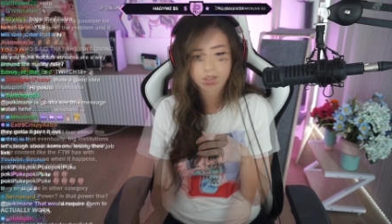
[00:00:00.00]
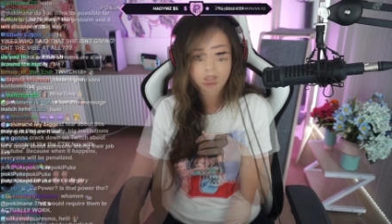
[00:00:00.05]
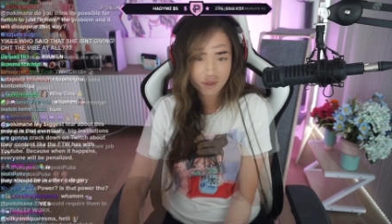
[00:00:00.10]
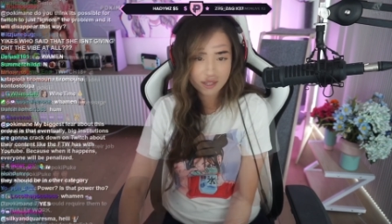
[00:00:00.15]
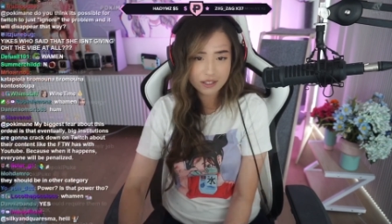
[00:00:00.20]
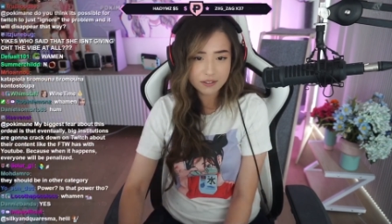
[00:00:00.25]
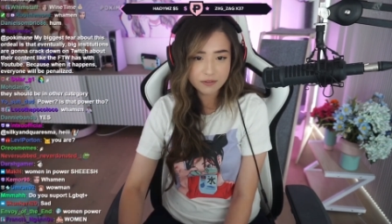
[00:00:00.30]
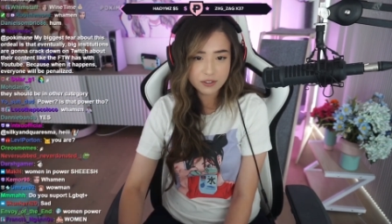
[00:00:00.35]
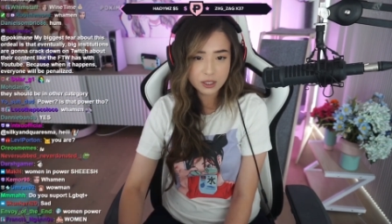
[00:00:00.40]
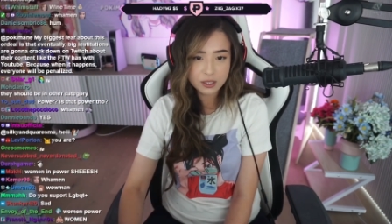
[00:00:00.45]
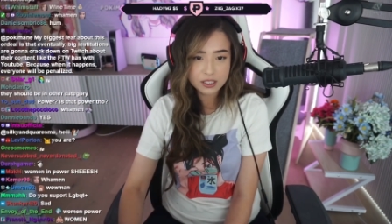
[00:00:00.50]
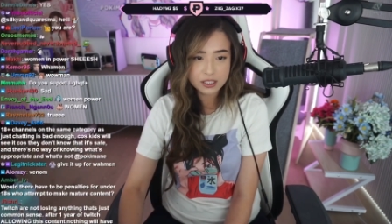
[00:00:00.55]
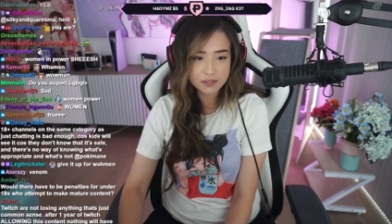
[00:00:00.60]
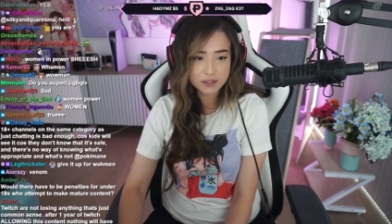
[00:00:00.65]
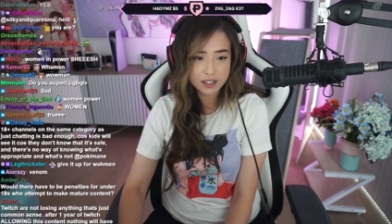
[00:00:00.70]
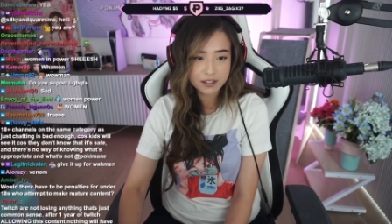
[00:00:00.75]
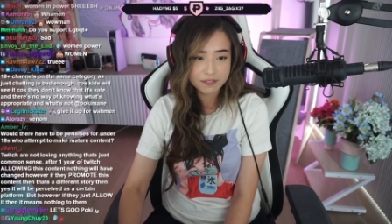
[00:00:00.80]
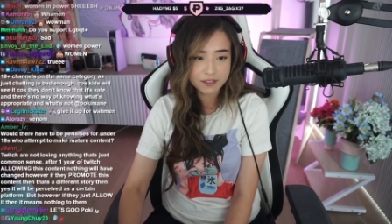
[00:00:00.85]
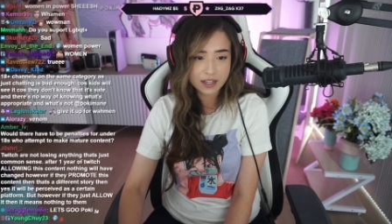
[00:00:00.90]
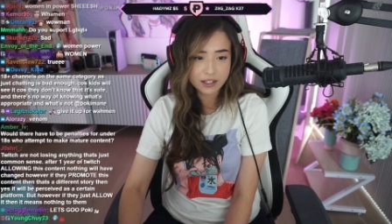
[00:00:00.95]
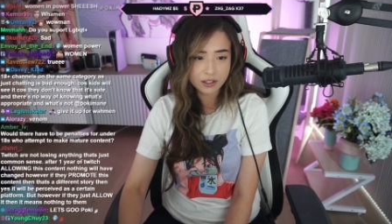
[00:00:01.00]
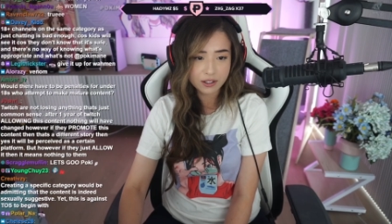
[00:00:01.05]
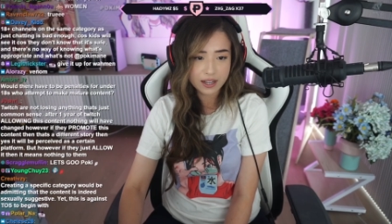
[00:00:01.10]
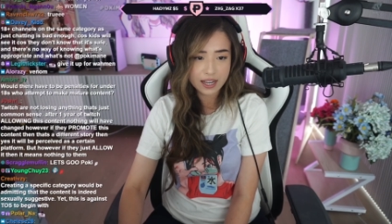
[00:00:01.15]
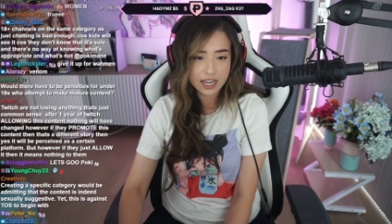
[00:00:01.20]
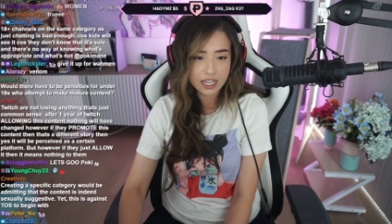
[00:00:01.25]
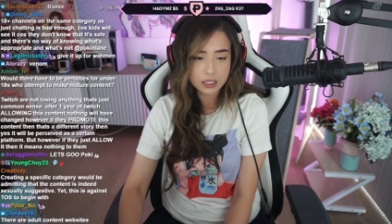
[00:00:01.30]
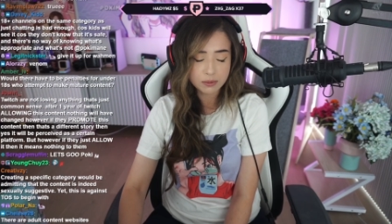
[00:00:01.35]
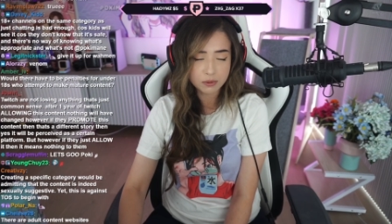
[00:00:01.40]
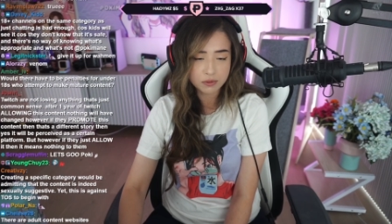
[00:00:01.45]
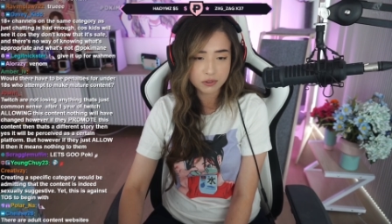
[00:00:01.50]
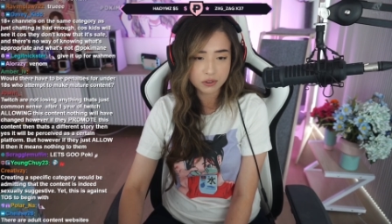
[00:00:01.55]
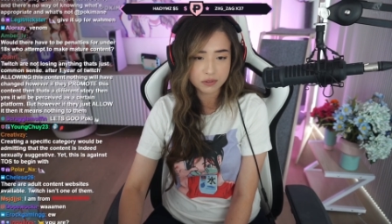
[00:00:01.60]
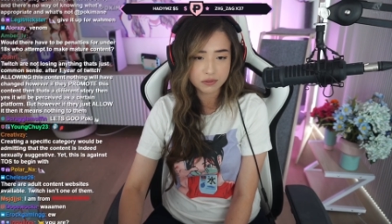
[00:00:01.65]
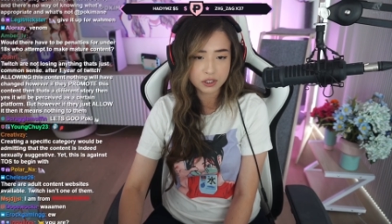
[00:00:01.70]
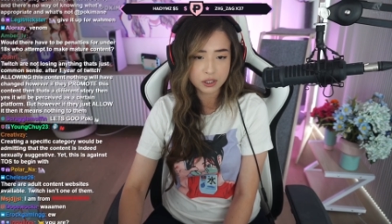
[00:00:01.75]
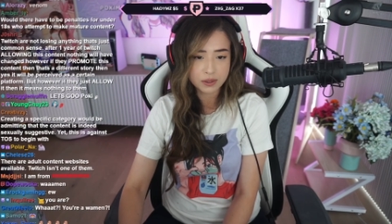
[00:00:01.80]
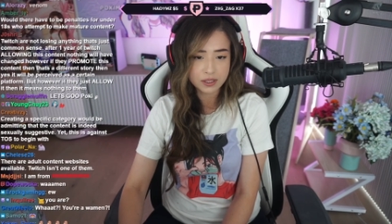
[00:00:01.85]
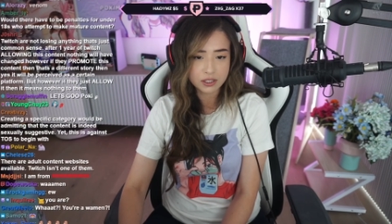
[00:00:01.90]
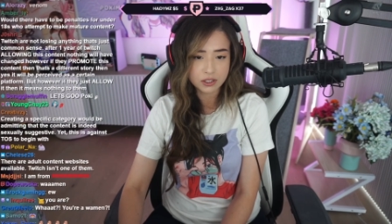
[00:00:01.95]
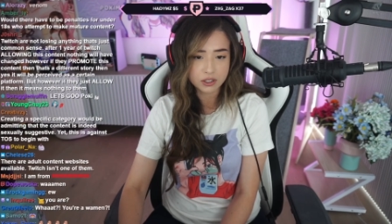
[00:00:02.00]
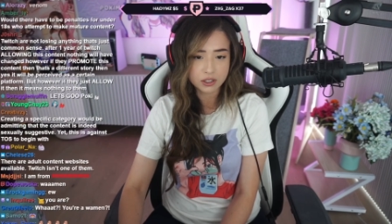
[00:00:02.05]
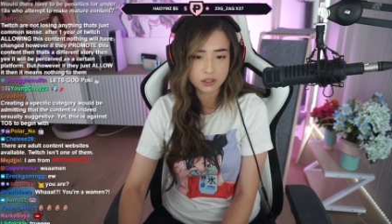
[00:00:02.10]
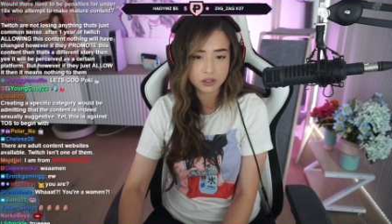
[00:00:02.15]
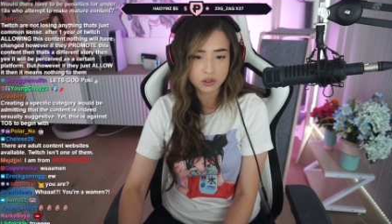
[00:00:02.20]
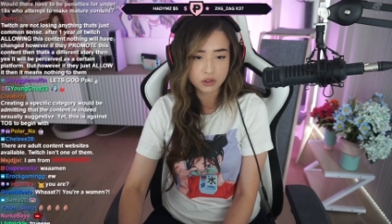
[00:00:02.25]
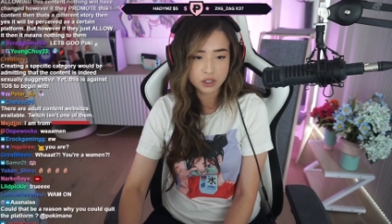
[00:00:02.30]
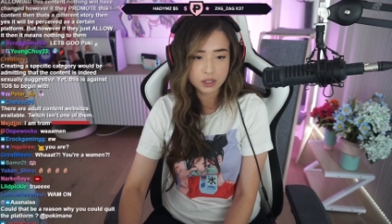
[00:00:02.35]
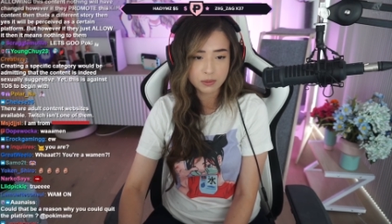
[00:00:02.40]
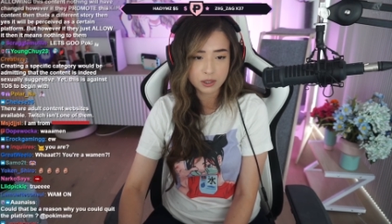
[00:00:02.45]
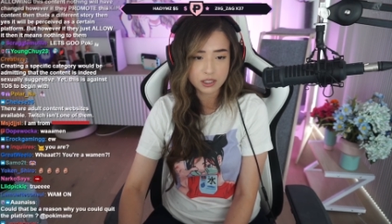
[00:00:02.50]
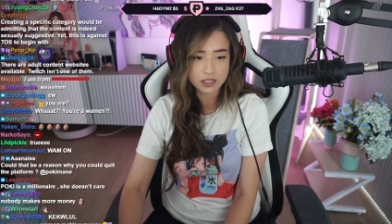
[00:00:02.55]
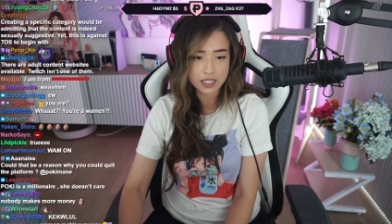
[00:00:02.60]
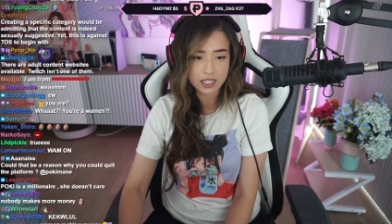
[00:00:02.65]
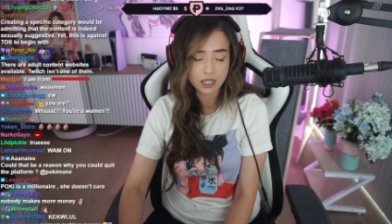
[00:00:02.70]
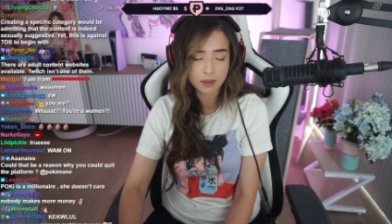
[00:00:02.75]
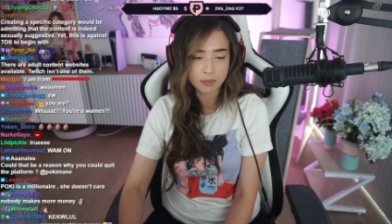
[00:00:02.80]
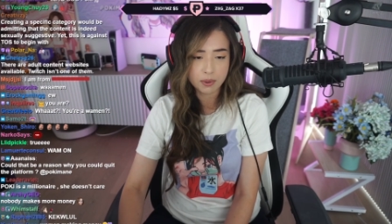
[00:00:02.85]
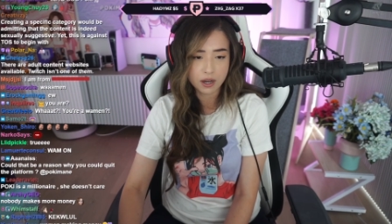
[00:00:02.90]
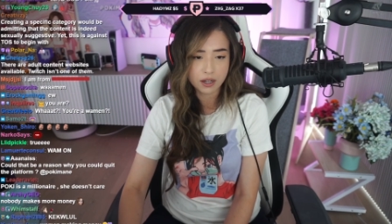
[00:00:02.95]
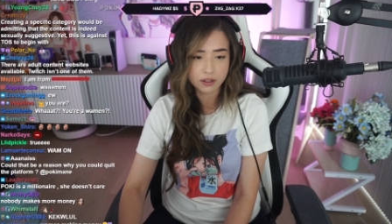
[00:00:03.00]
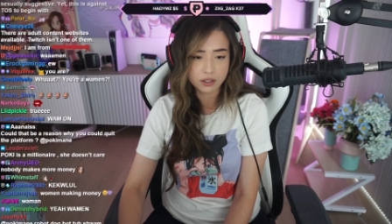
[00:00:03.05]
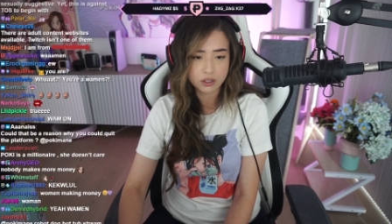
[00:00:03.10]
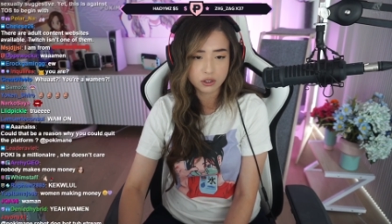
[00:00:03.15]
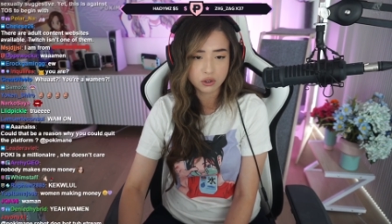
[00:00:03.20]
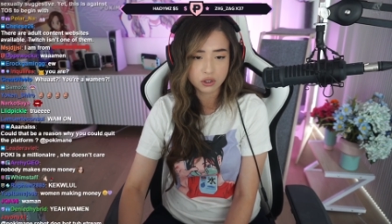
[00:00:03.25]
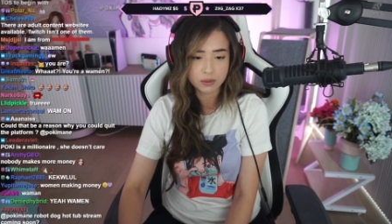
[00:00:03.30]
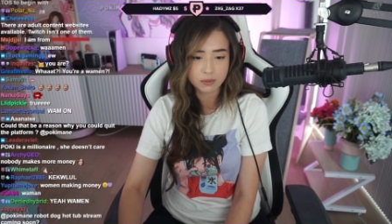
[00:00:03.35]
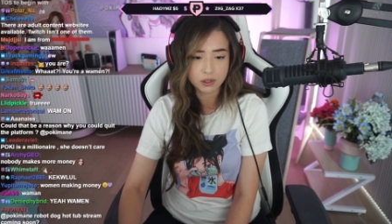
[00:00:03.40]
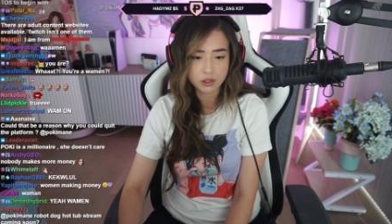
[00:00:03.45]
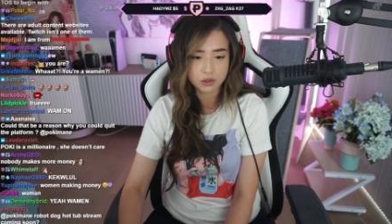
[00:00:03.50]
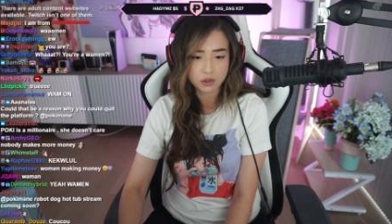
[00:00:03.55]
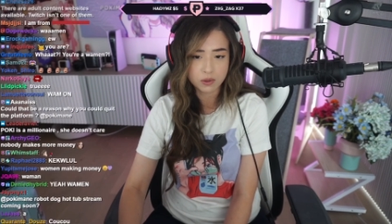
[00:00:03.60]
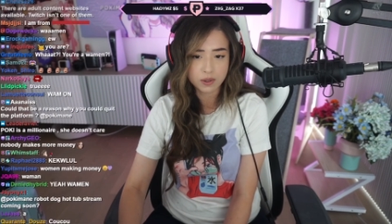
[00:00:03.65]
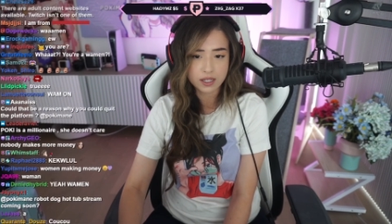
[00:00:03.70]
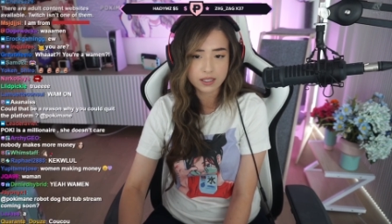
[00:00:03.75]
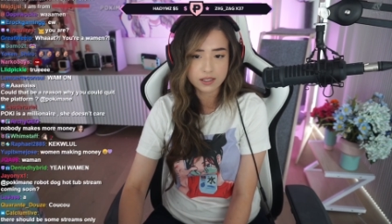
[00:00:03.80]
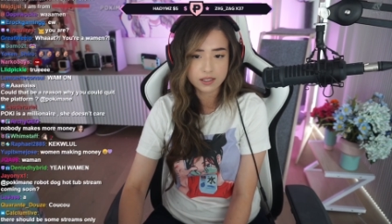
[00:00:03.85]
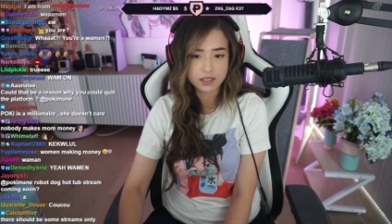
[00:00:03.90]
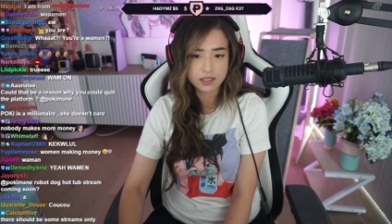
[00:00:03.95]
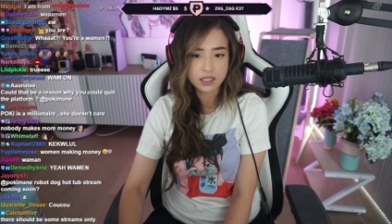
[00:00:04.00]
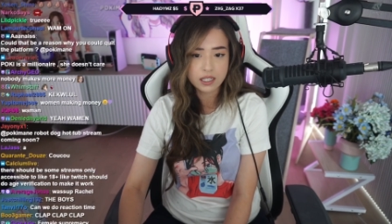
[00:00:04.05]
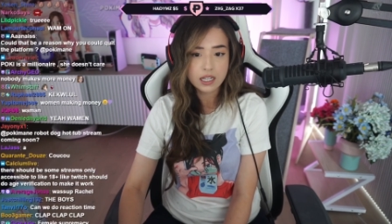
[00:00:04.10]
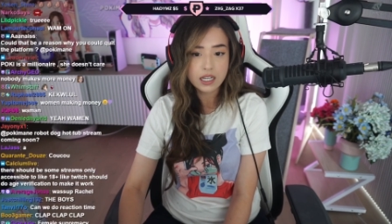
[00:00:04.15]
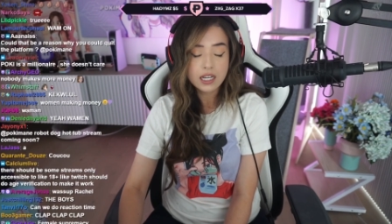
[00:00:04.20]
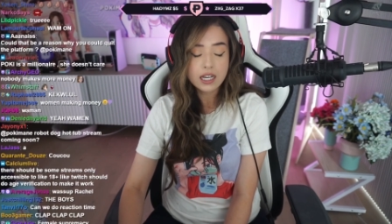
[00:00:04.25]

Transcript: What if viewers verify their age before viewing certain streamers, like upon the streamer's request?